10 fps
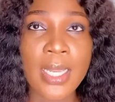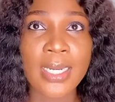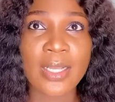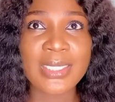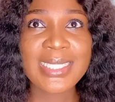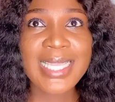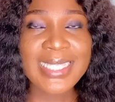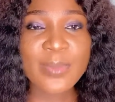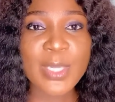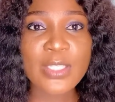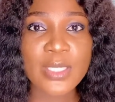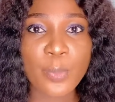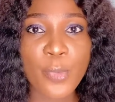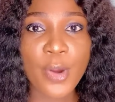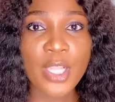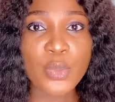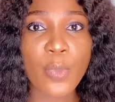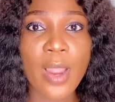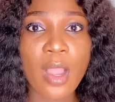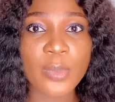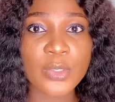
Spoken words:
Now this takes me to the point where I'll be